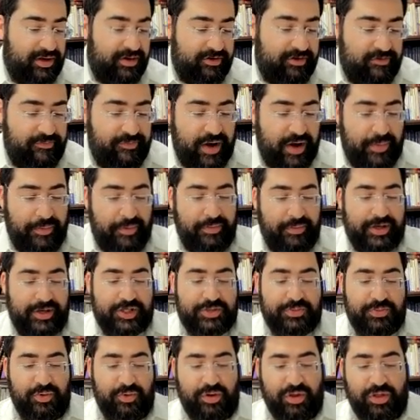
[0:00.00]
but Papa
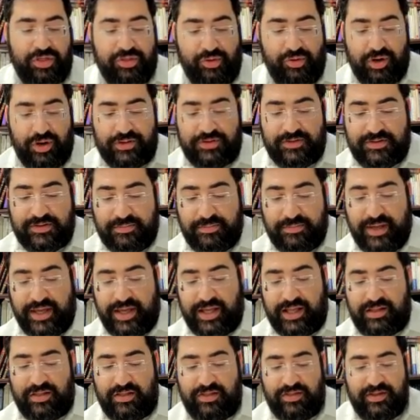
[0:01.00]
Bashmuel thought to
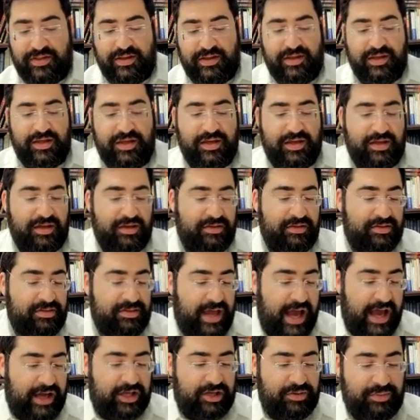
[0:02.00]
make the
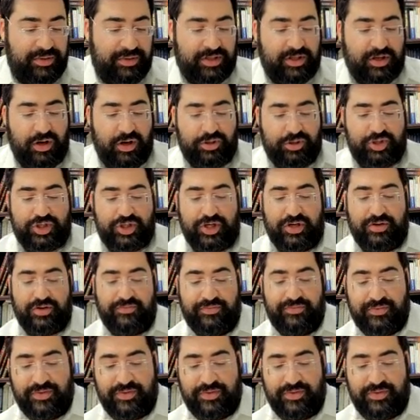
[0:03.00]
document kosher.